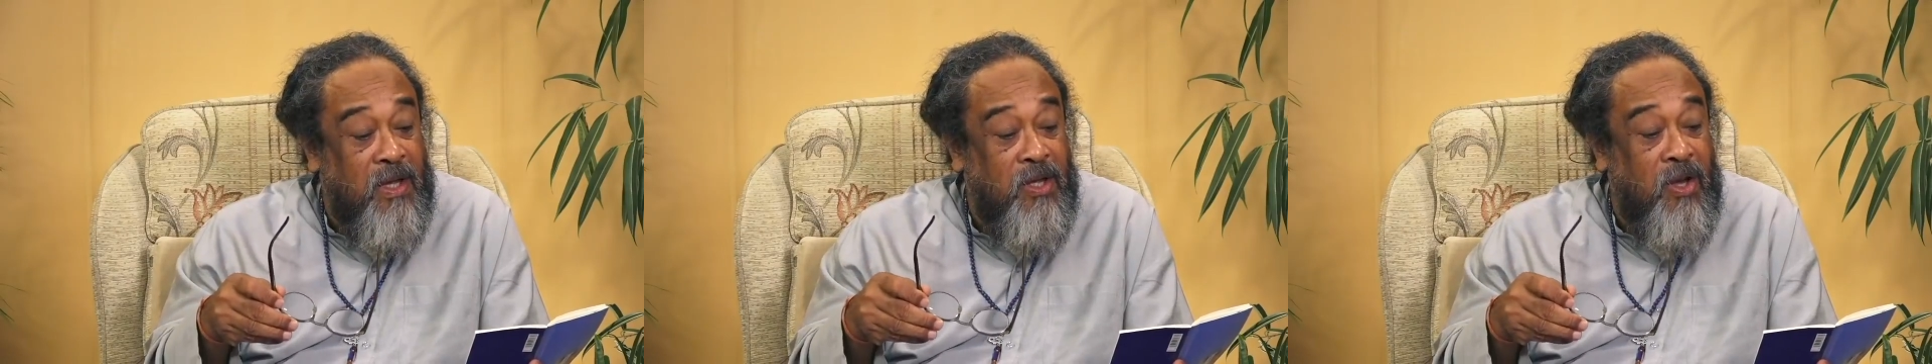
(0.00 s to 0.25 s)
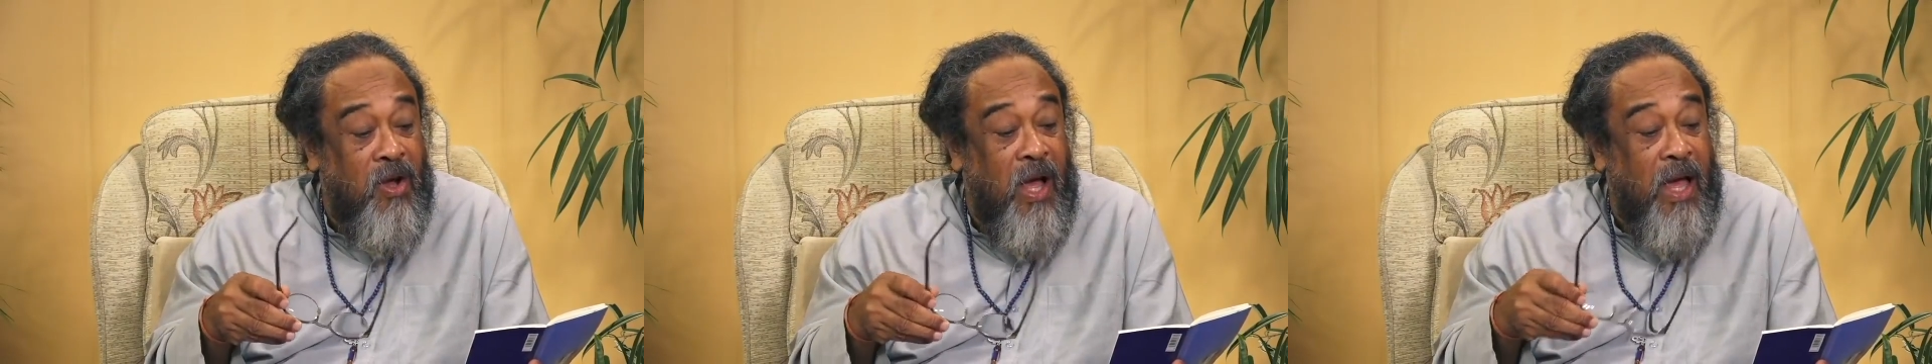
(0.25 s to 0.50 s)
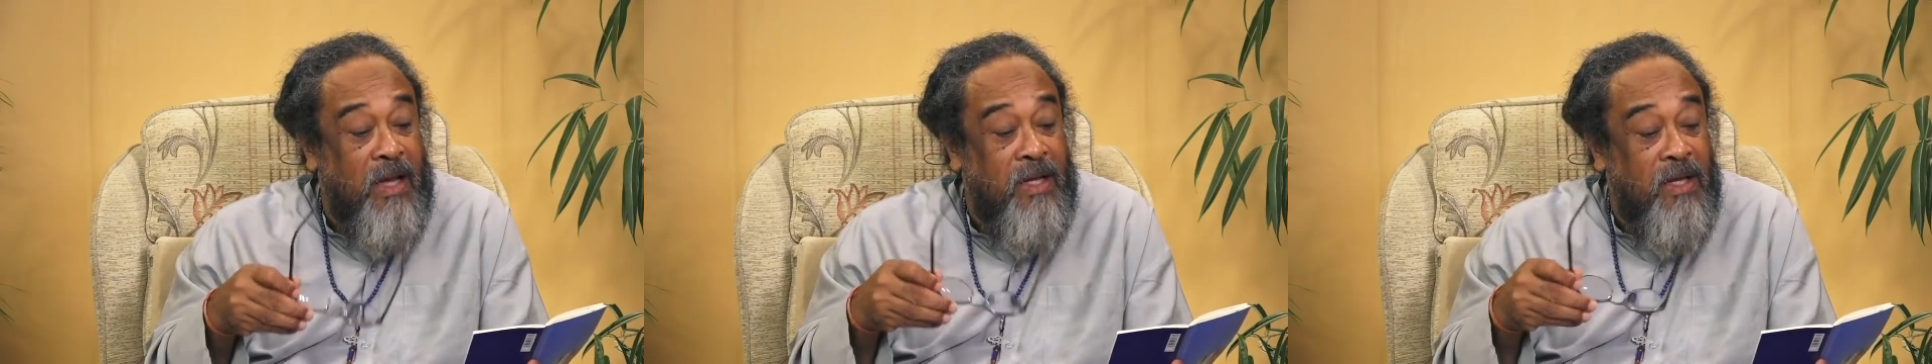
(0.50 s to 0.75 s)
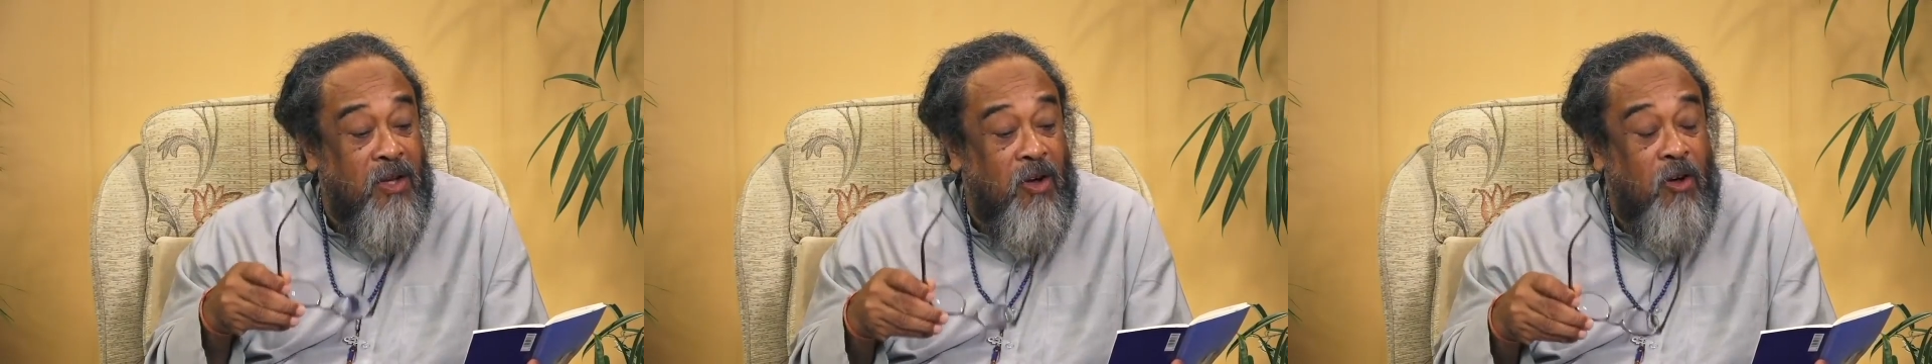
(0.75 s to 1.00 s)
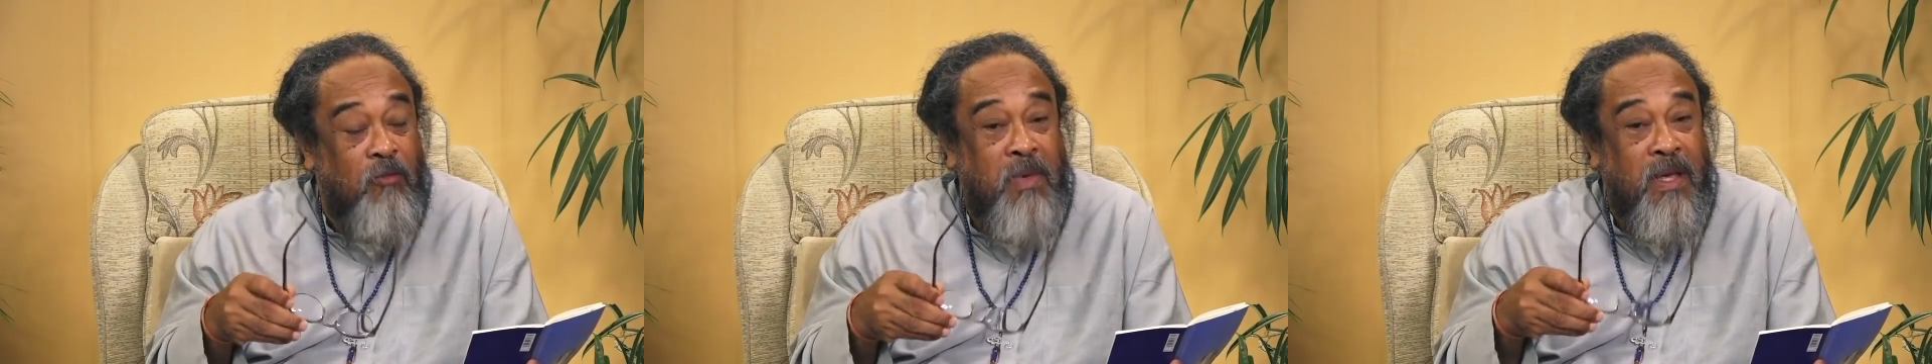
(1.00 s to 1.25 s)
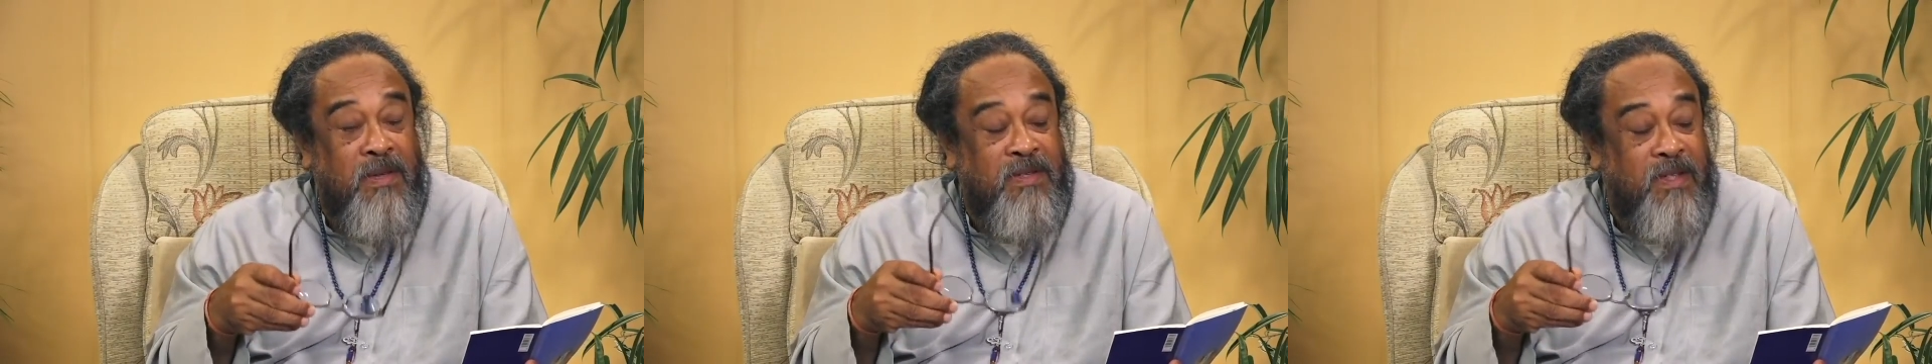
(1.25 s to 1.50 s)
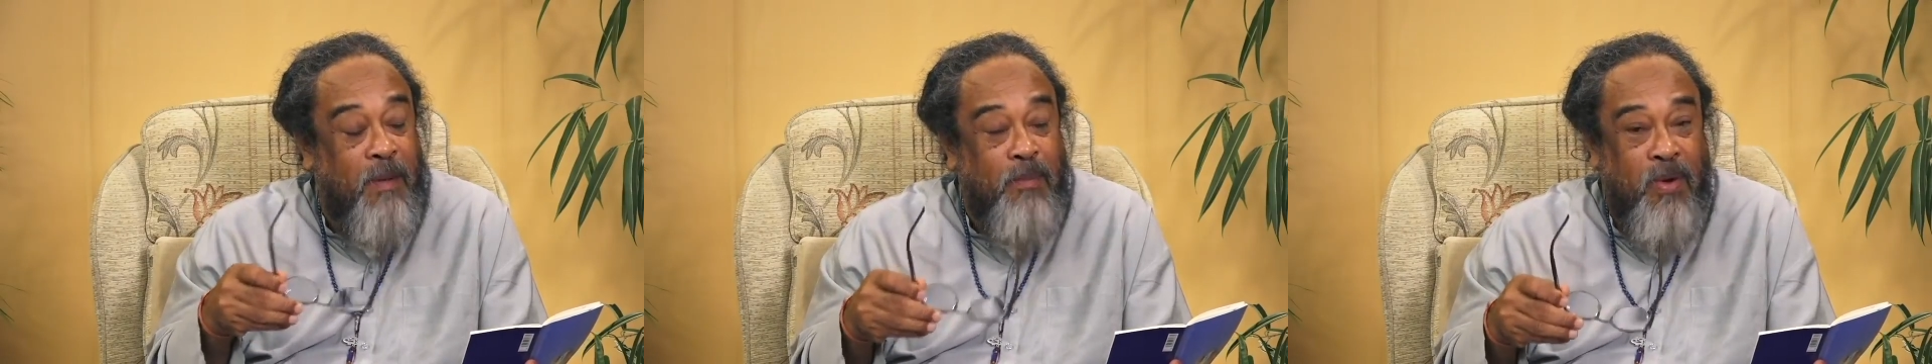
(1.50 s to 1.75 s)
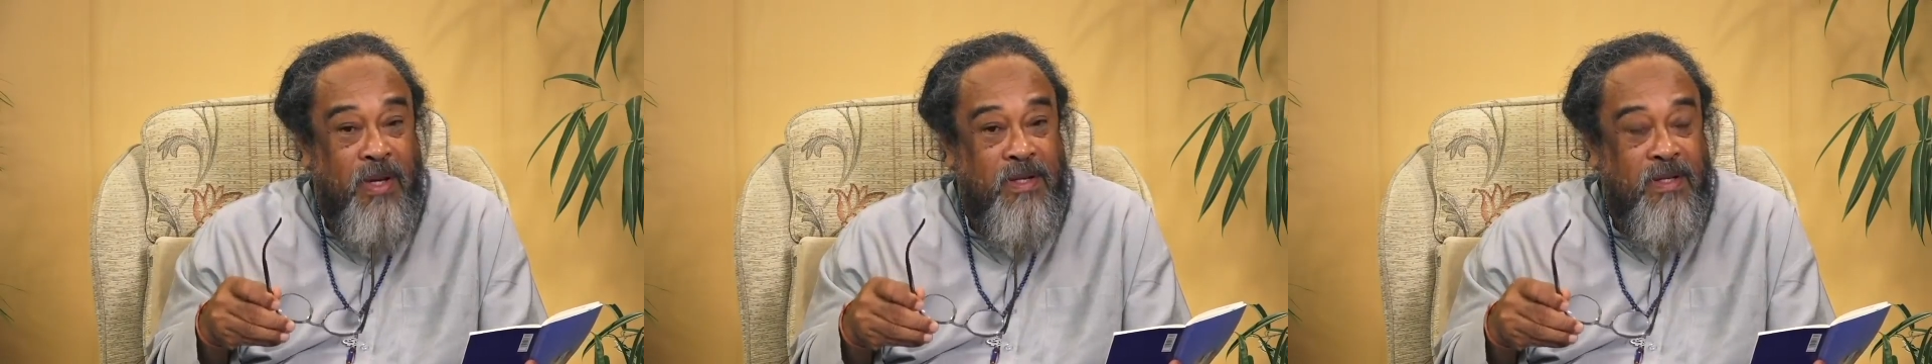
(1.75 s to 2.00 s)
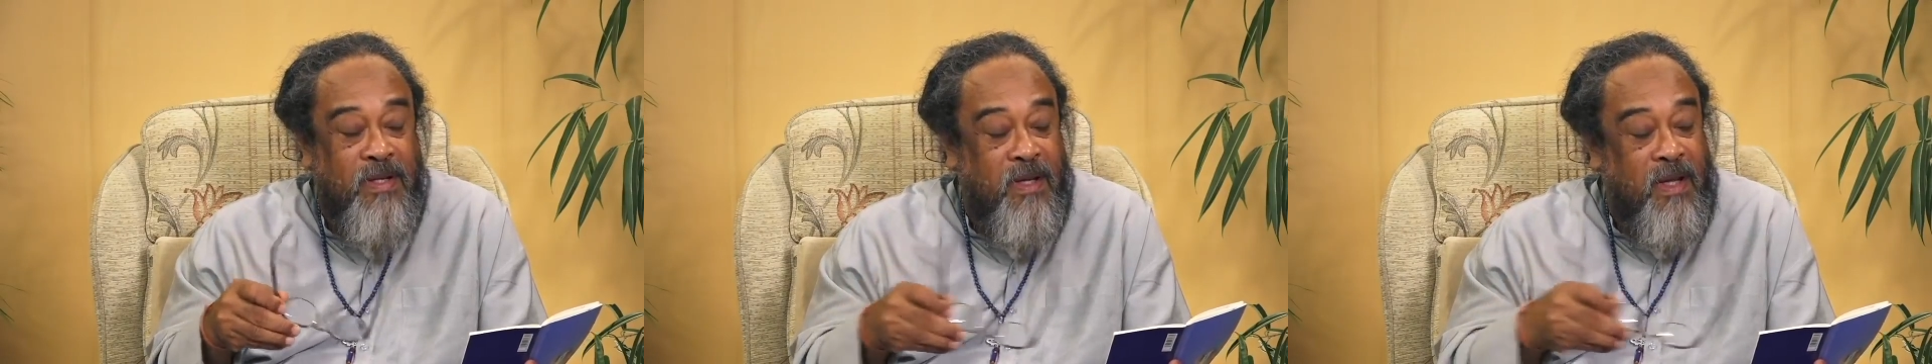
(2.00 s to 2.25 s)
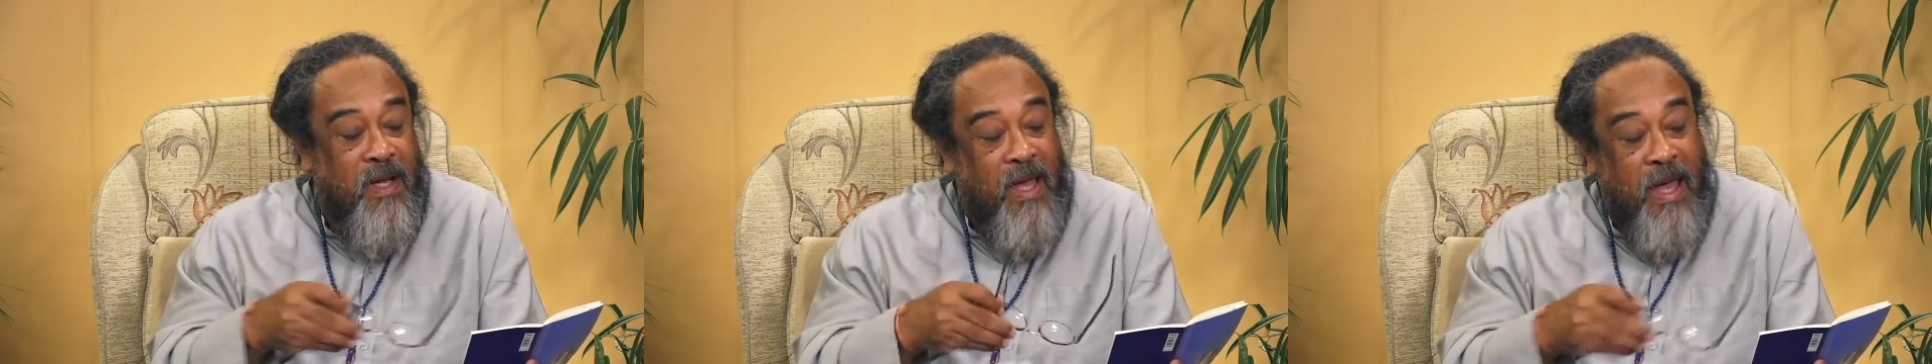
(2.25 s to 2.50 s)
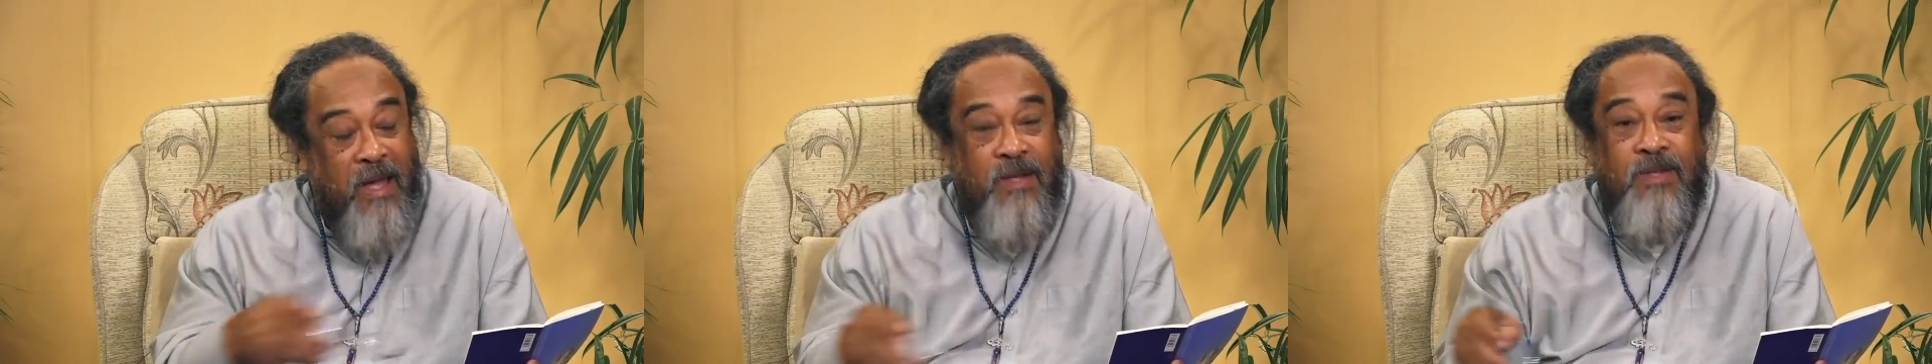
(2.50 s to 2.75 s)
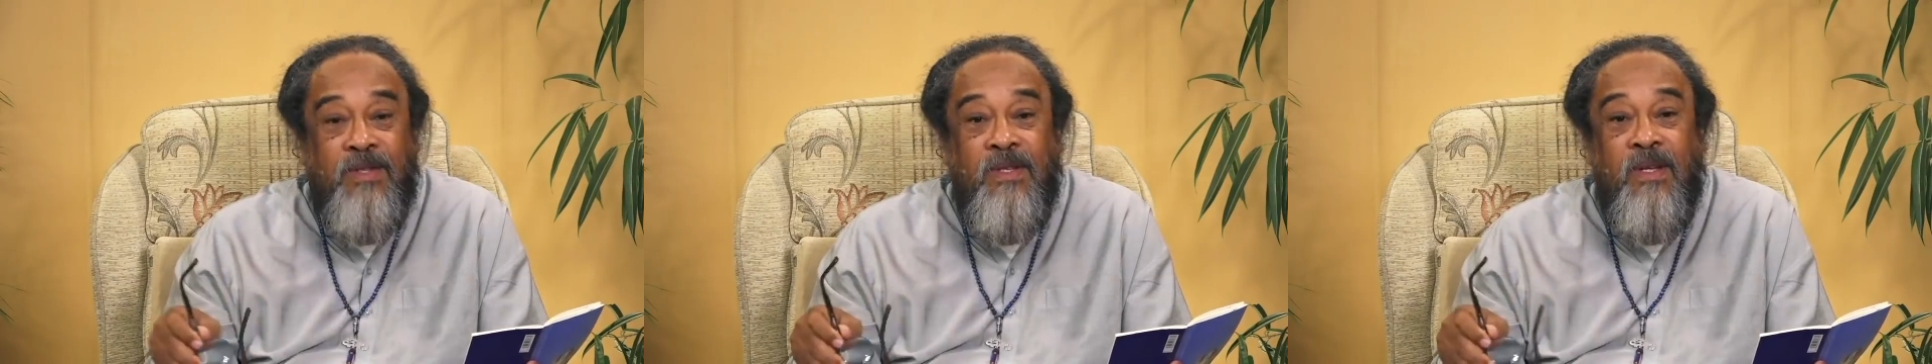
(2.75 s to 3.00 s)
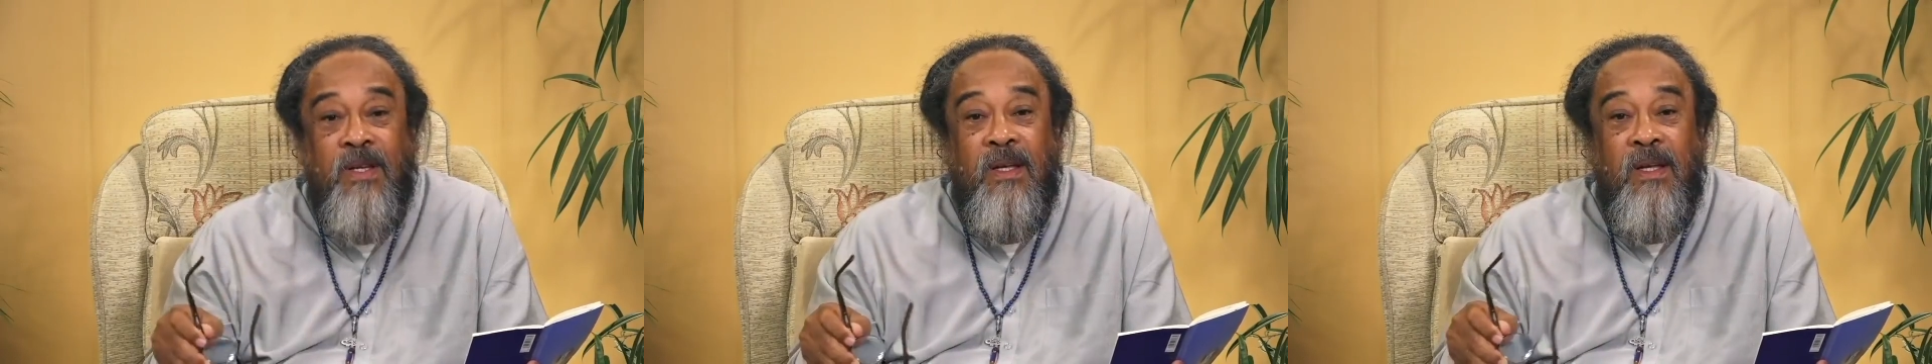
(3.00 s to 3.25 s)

your idea of being separate ends.